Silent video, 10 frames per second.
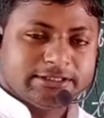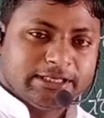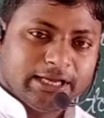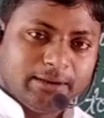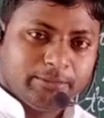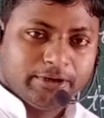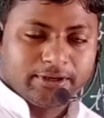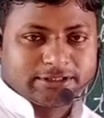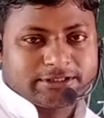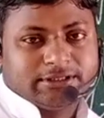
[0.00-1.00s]
They have
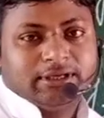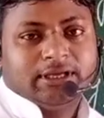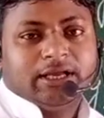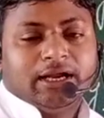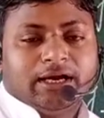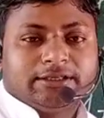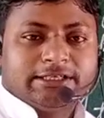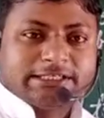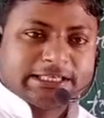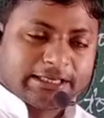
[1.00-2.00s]
ducts and
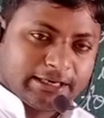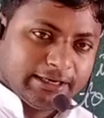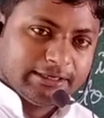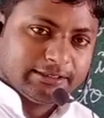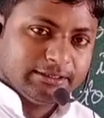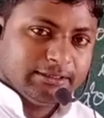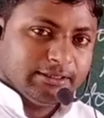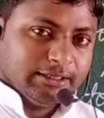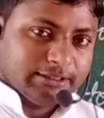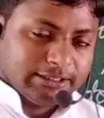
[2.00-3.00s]
they
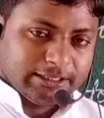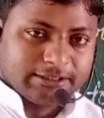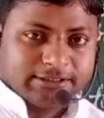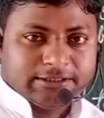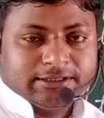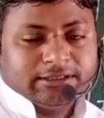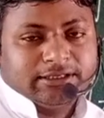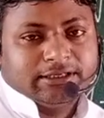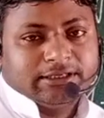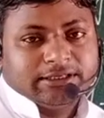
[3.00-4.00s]
secrete their
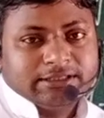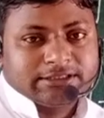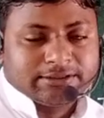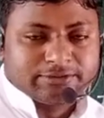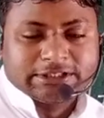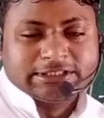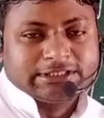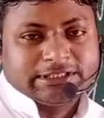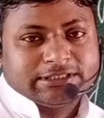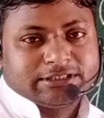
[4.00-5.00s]

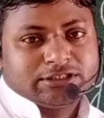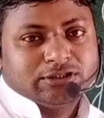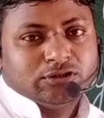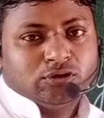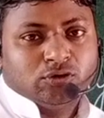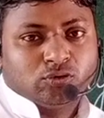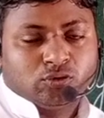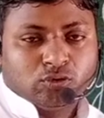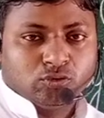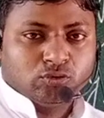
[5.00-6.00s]
substances
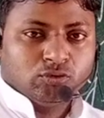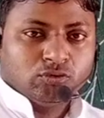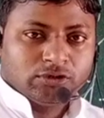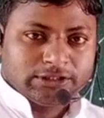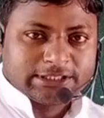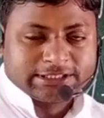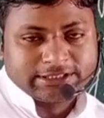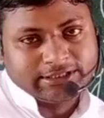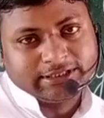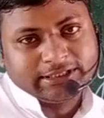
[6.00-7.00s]
to the
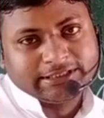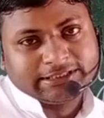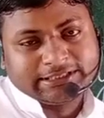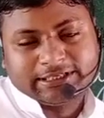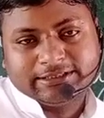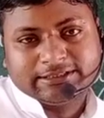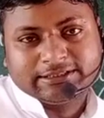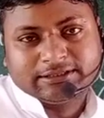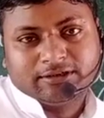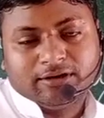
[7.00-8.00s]
certain
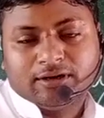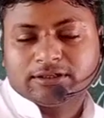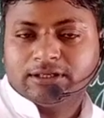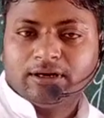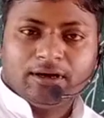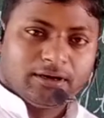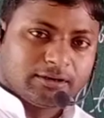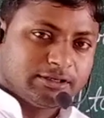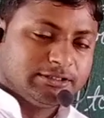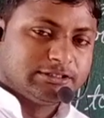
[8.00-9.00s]
cells or the
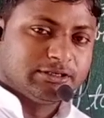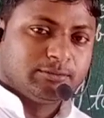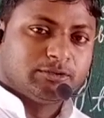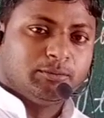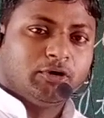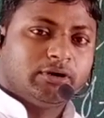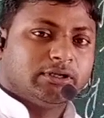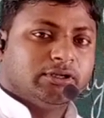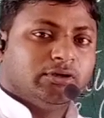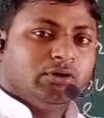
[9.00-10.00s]
organs of the
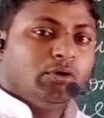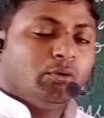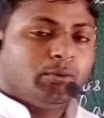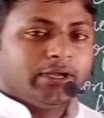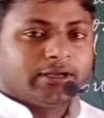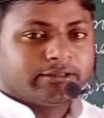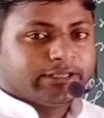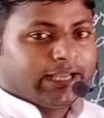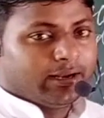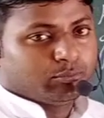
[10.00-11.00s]
body where
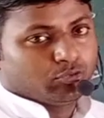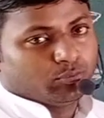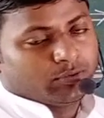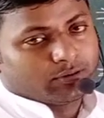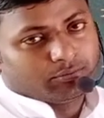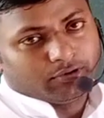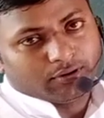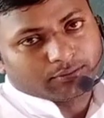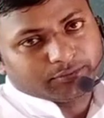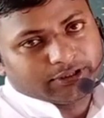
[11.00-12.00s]
they have to
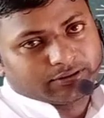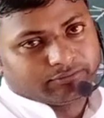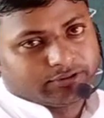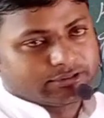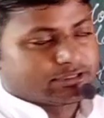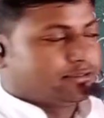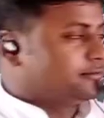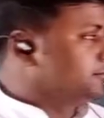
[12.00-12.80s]
perform their function.